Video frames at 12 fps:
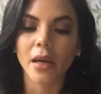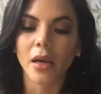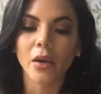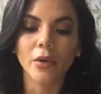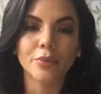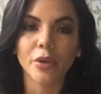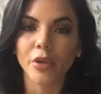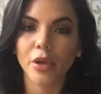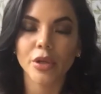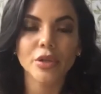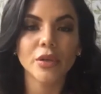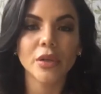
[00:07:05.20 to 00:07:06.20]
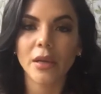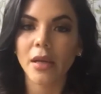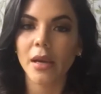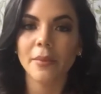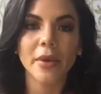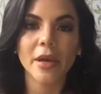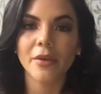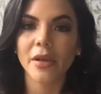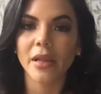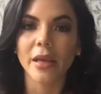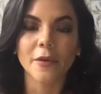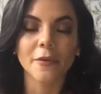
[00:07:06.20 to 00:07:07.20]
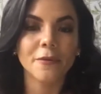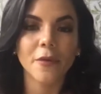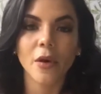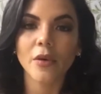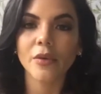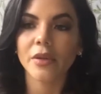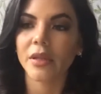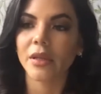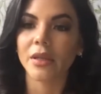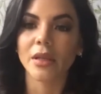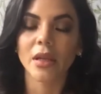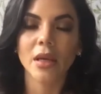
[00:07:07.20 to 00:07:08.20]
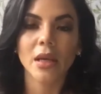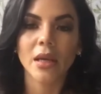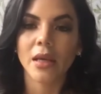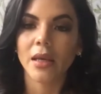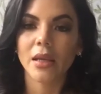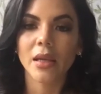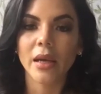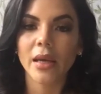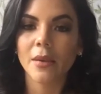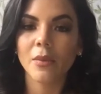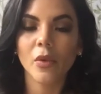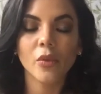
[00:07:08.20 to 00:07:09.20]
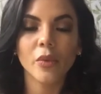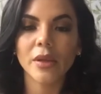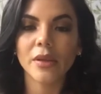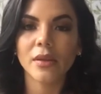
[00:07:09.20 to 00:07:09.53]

on production, I am very like focused, and I am always